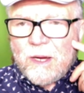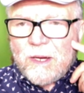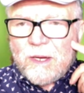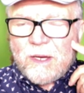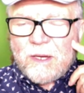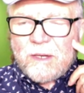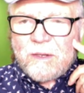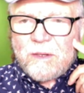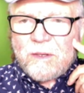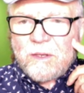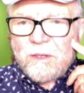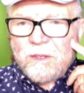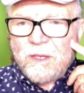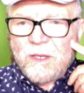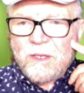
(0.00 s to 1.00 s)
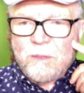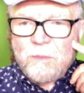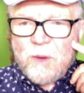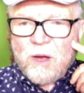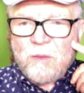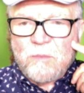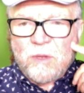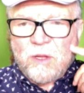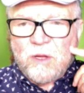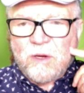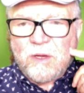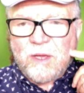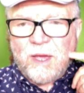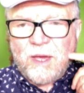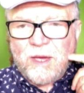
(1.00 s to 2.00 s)
Then the Mont
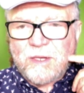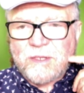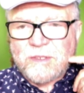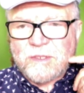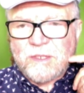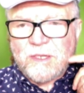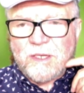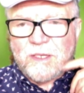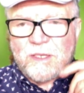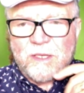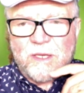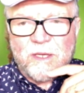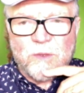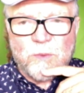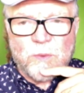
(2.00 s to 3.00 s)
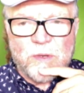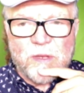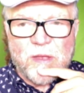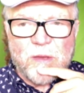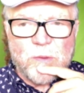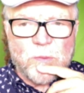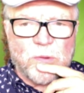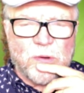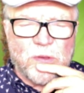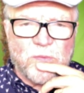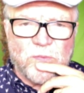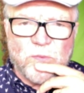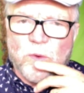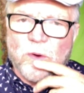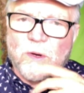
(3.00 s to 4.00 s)
Blanc has an
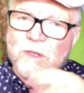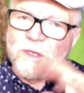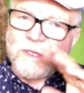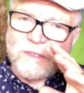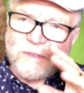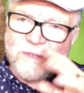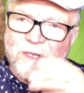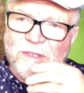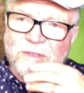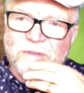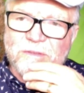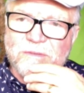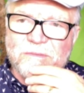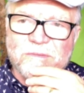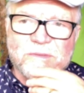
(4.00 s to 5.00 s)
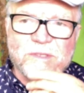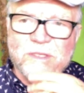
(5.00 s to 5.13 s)
ETA-2824. At least it's